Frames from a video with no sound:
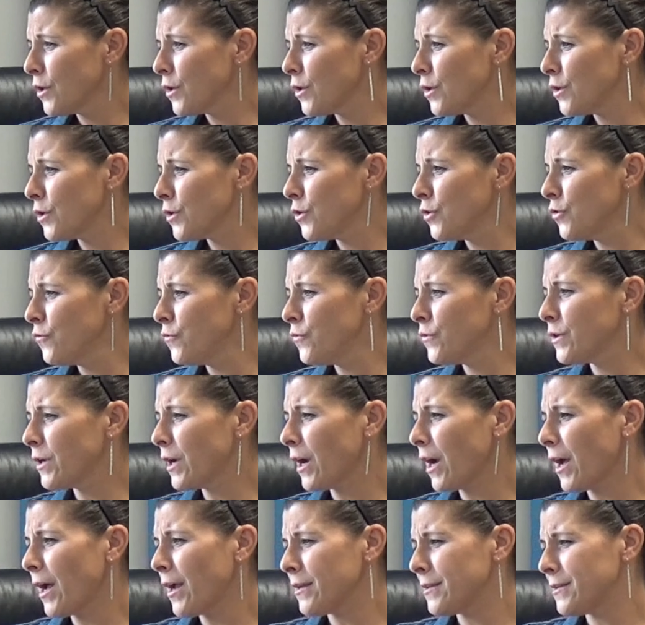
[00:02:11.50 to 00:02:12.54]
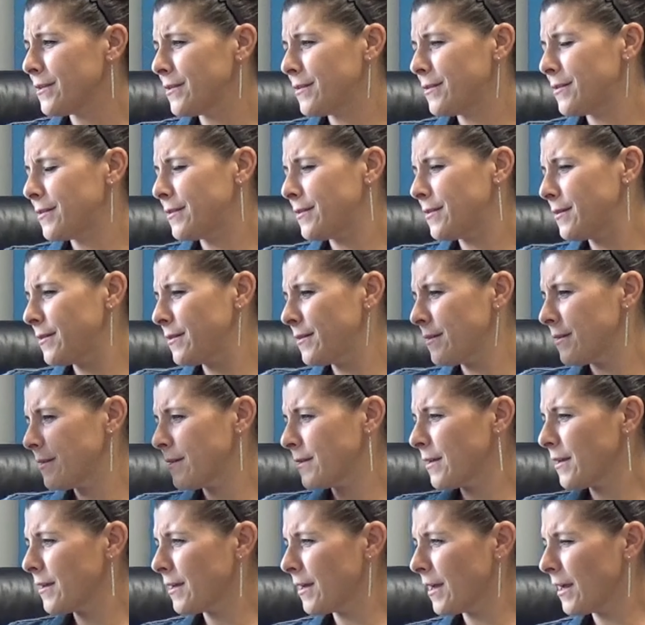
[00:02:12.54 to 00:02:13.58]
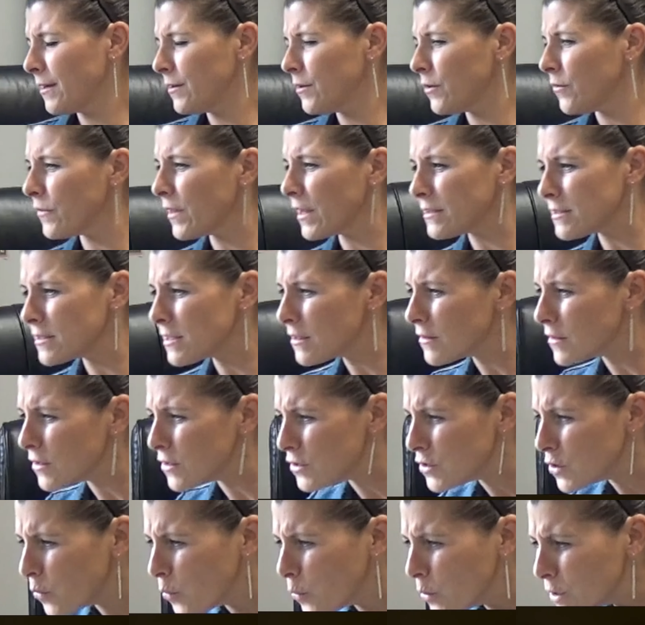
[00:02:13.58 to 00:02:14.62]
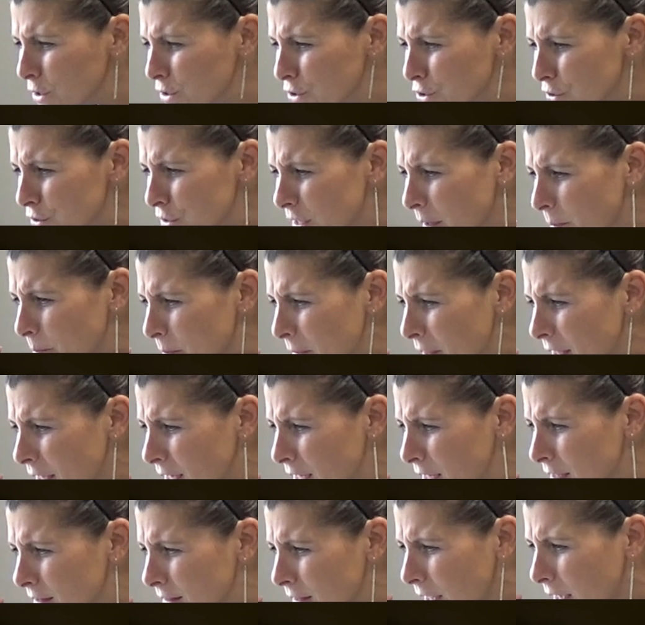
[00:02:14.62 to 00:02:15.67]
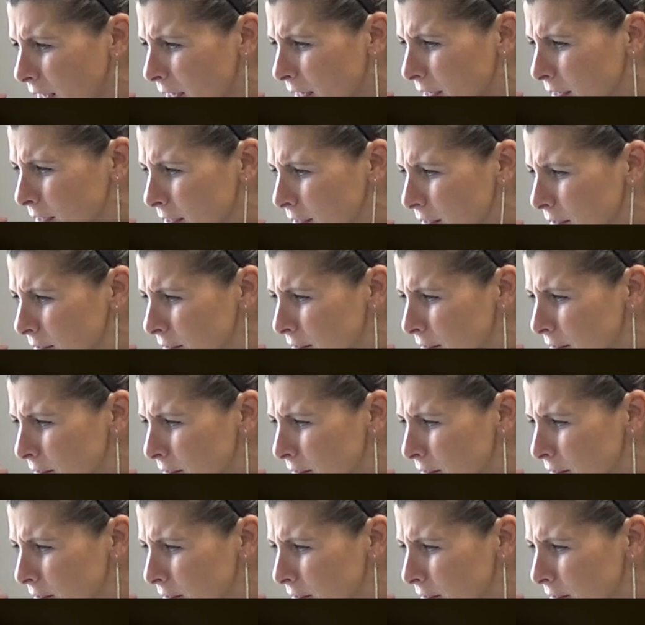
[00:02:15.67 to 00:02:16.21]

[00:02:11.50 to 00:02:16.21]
you've got I don't know if that's like the torch or something. It's like it